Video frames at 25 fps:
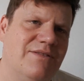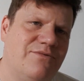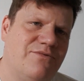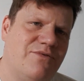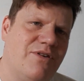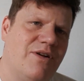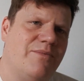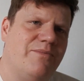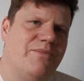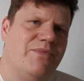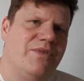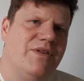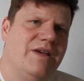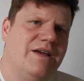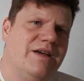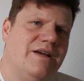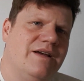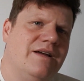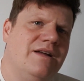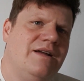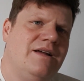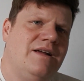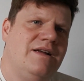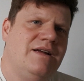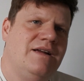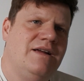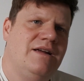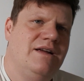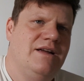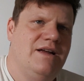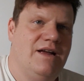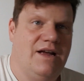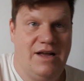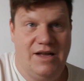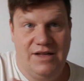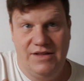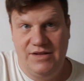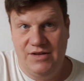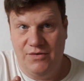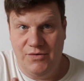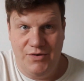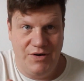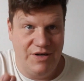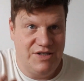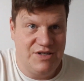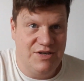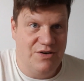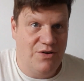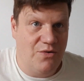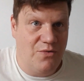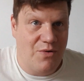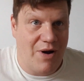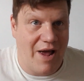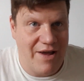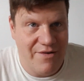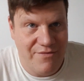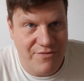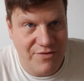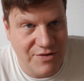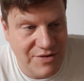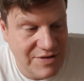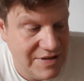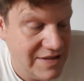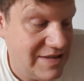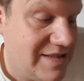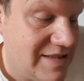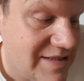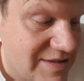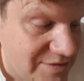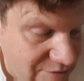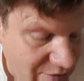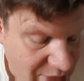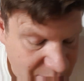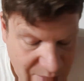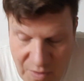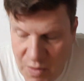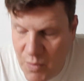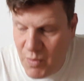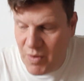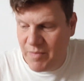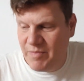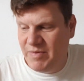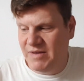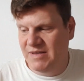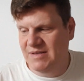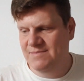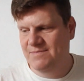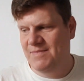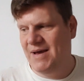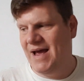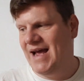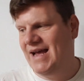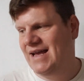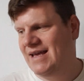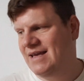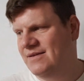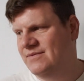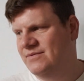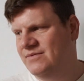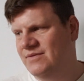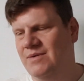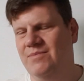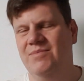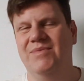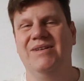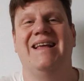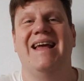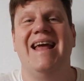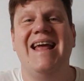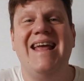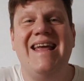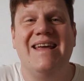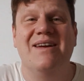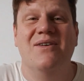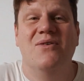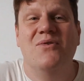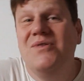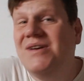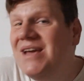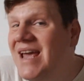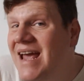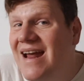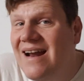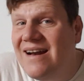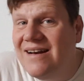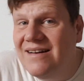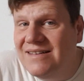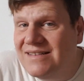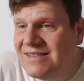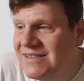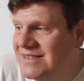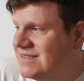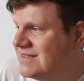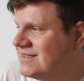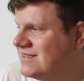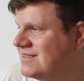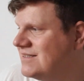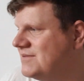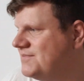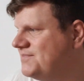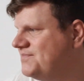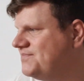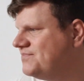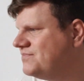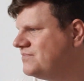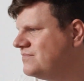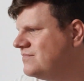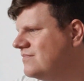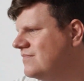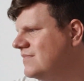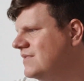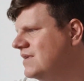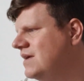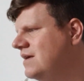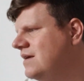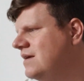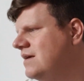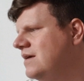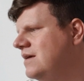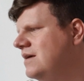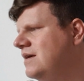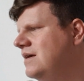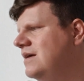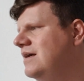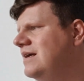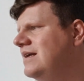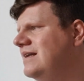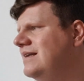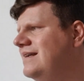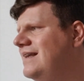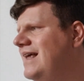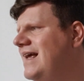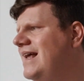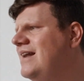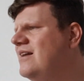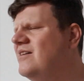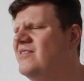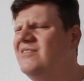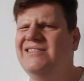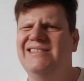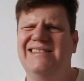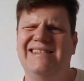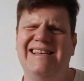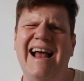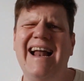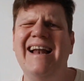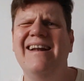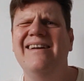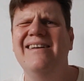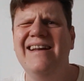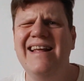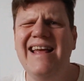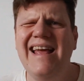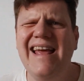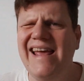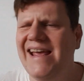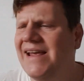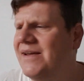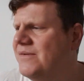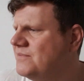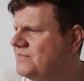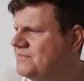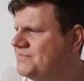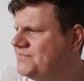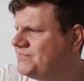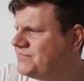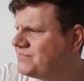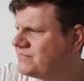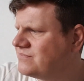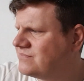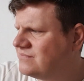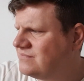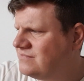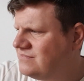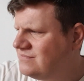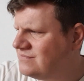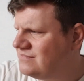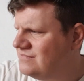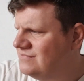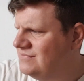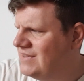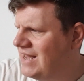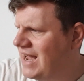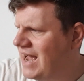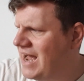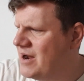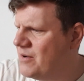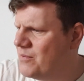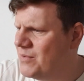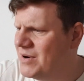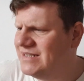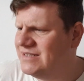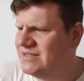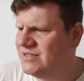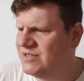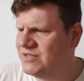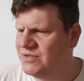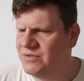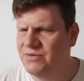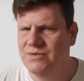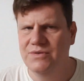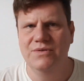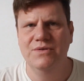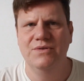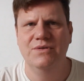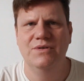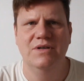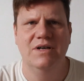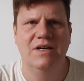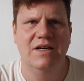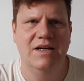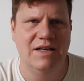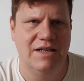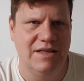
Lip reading: from the original rifle. This is from a weapons pack. But hey, who cares? Then on Saturday, I went to